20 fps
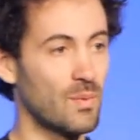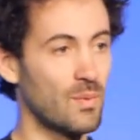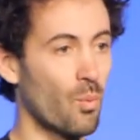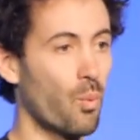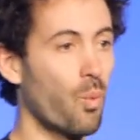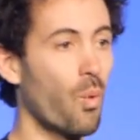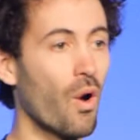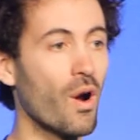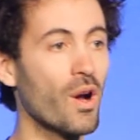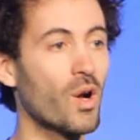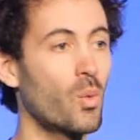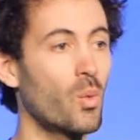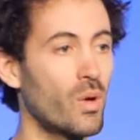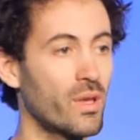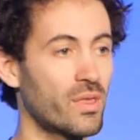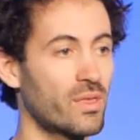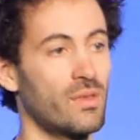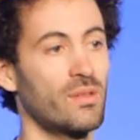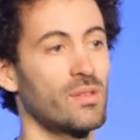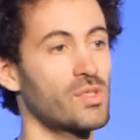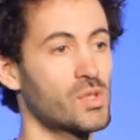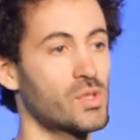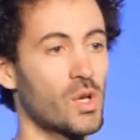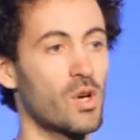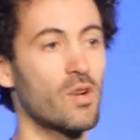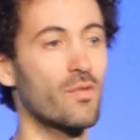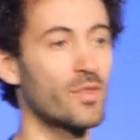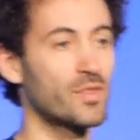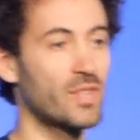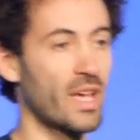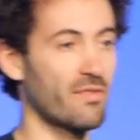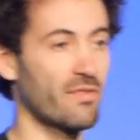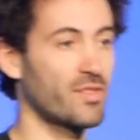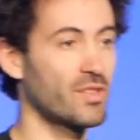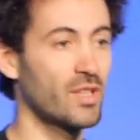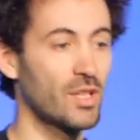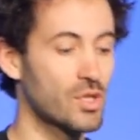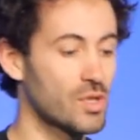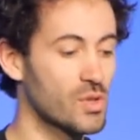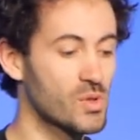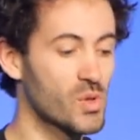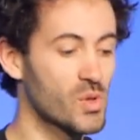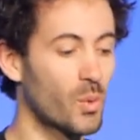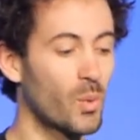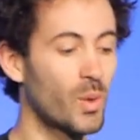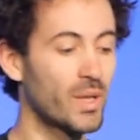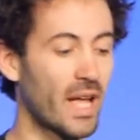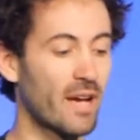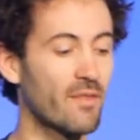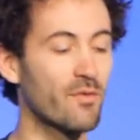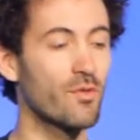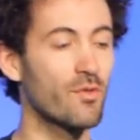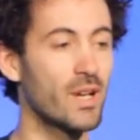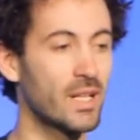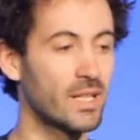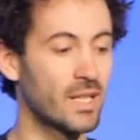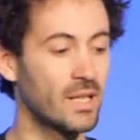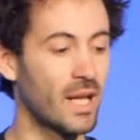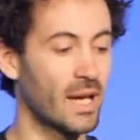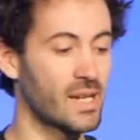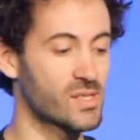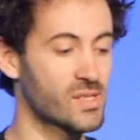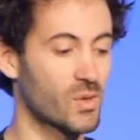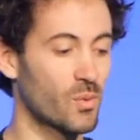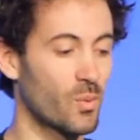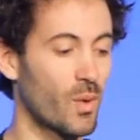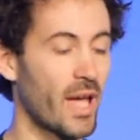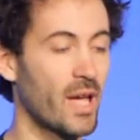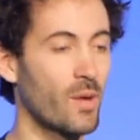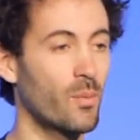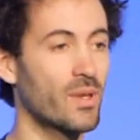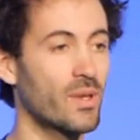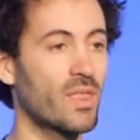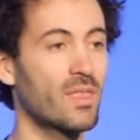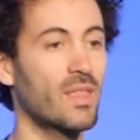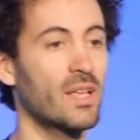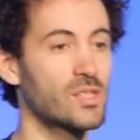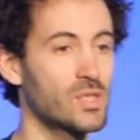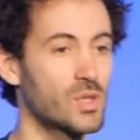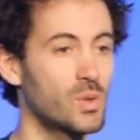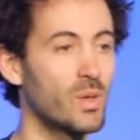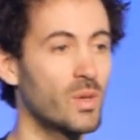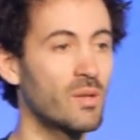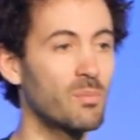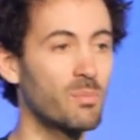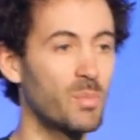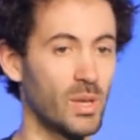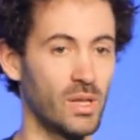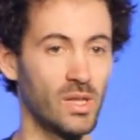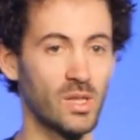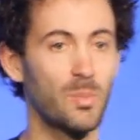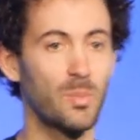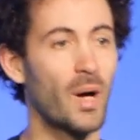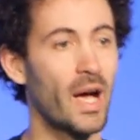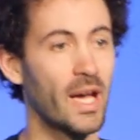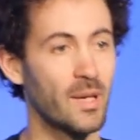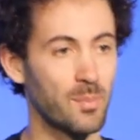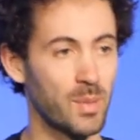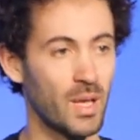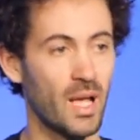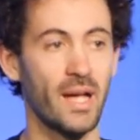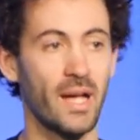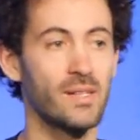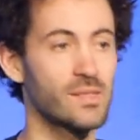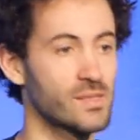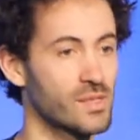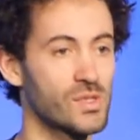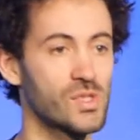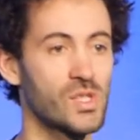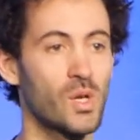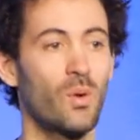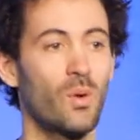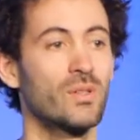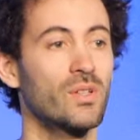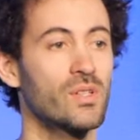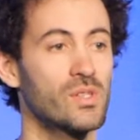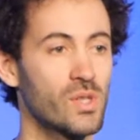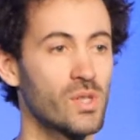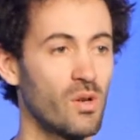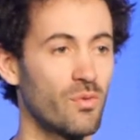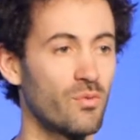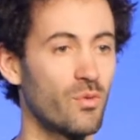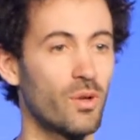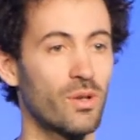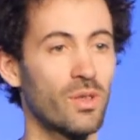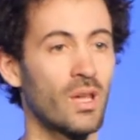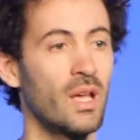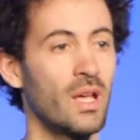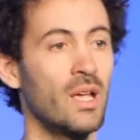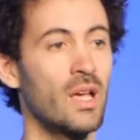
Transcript: work with server definitions or whatever in a nicer way, whether that's doing build pipelines and so on and so forth.